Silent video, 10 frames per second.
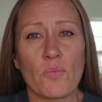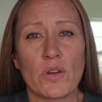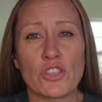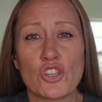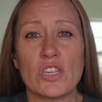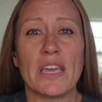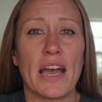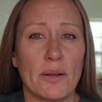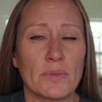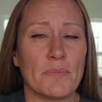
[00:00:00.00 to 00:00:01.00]
which she
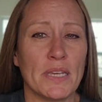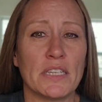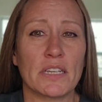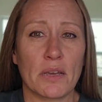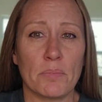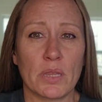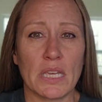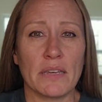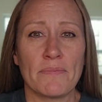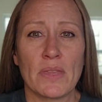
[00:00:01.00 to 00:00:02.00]
helped me to complete.